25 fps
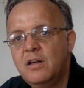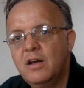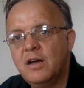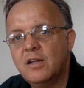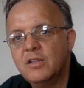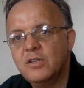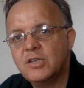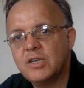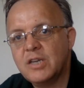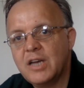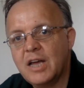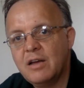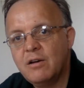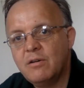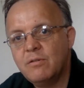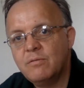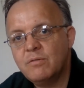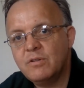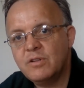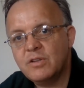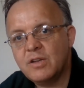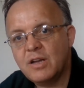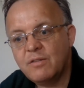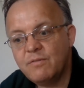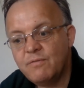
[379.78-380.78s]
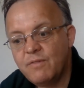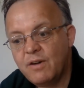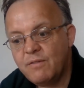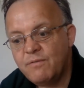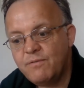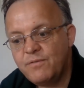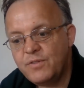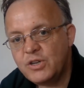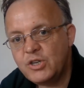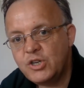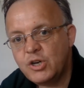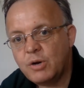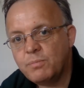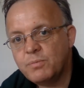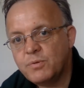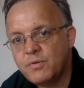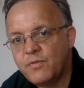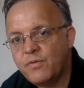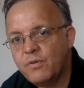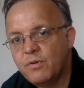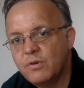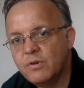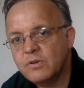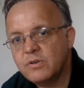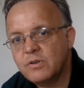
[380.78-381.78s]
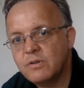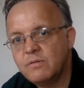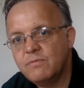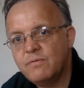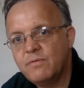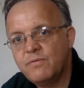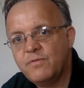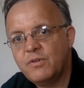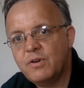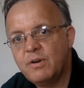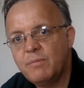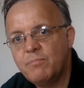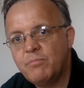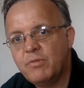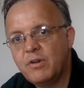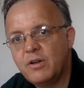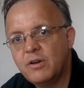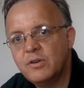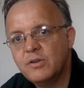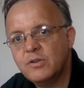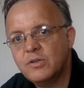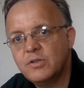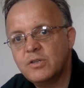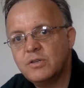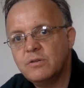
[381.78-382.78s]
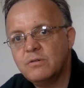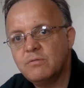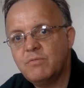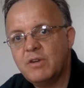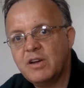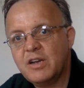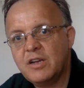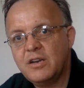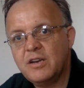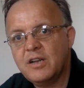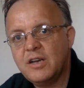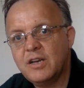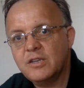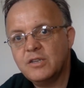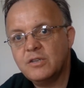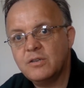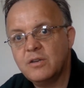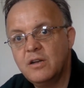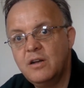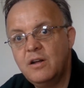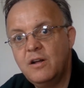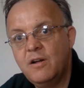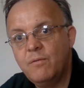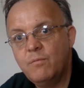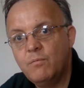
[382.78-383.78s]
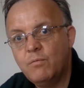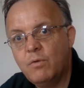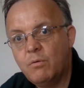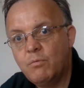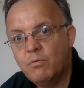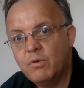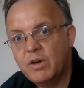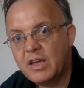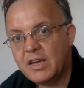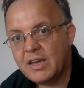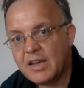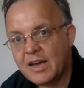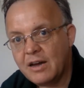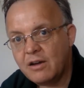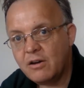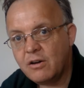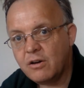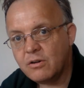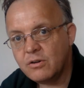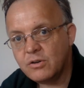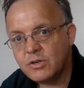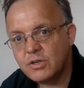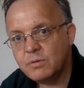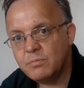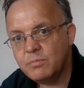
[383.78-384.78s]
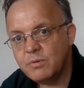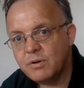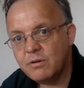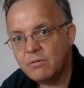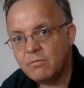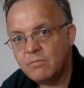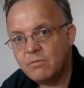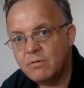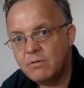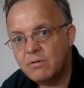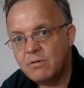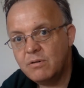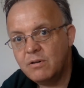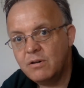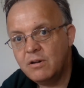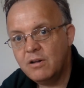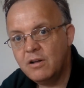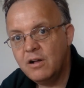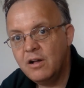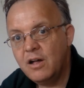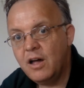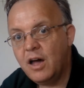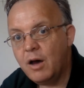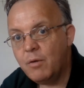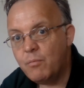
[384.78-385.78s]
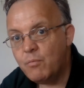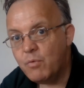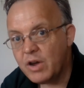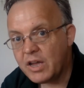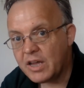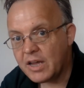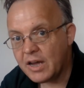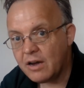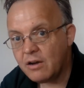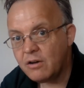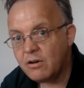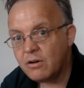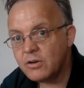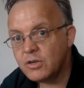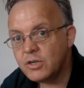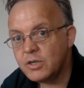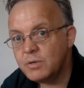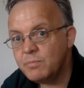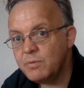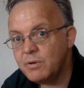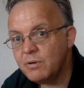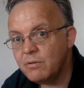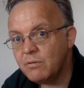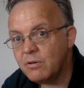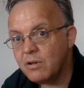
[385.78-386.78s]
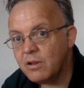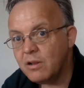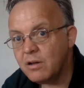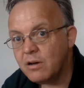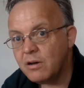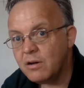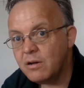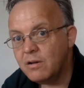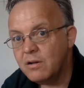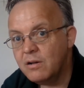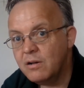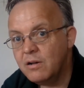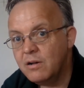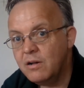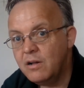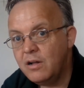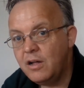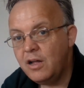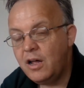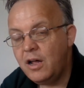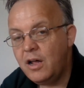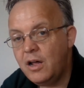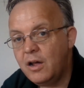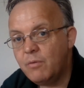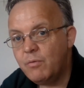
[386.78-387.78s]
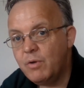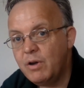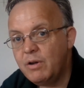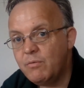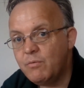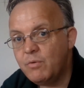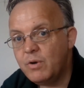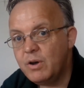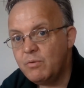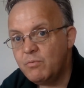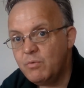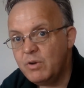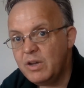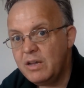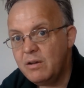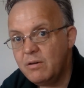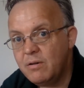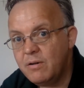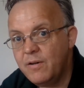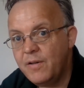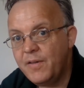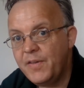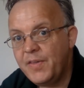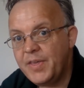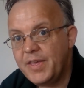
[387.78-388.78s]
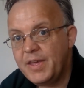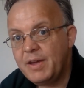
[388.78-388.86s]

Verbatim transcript: and to get on and, and for mm. jobs for us and for employers to recognise what we can contribute. Of course. And we can contribute a lot. Because you're highly we, we, skilled